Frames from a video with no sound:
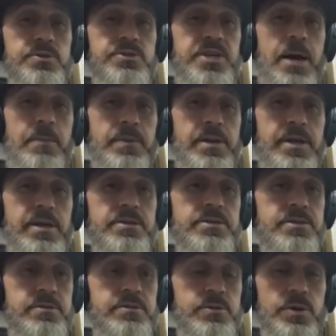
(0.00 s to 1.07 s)

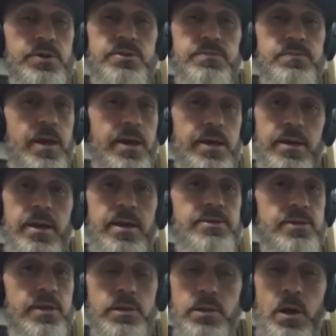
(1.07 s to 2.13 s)
Japanese. So
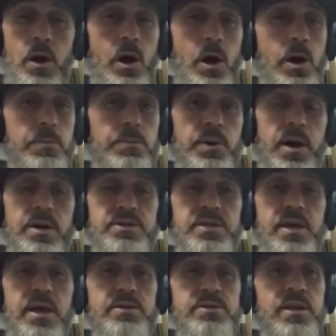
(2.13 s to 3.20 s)
it's a long
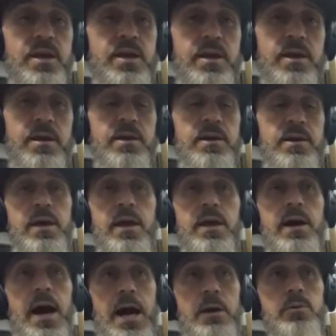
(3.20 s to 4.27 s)
process,
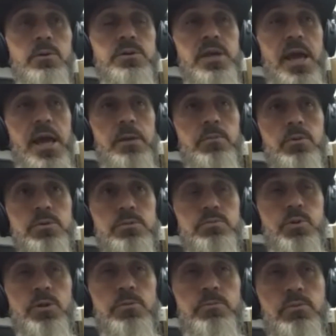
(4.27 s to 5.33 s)
and I was able,
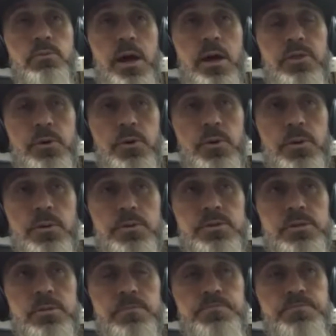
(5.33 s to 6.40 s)
with breath
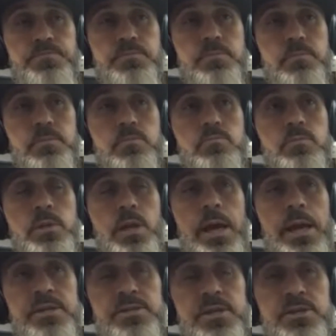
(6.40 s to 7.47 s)
holds.
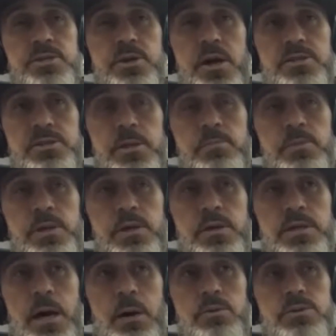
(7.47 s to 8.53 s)
And it's interesting
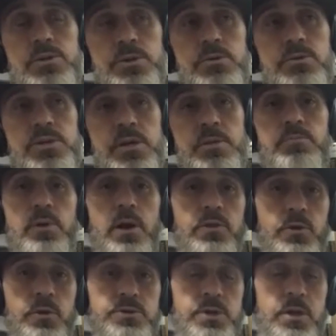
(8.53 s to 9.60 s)
because I was using breath
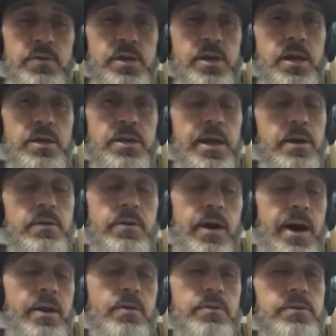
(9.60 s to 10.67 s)
holds on the inhale. Now,
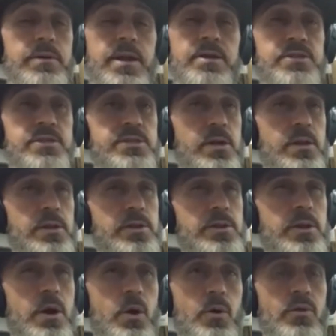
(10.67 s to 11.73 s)
I don't necessarily
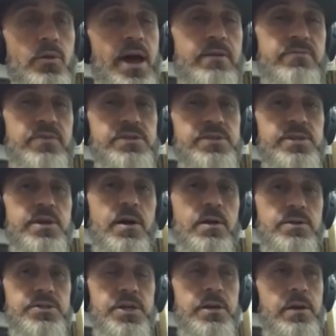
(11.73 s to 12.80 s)
know that
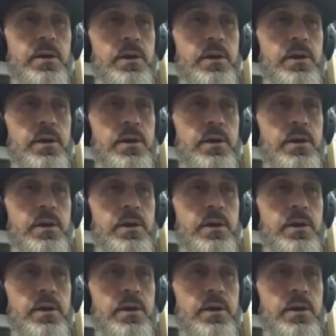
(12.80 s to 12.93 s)
physiology,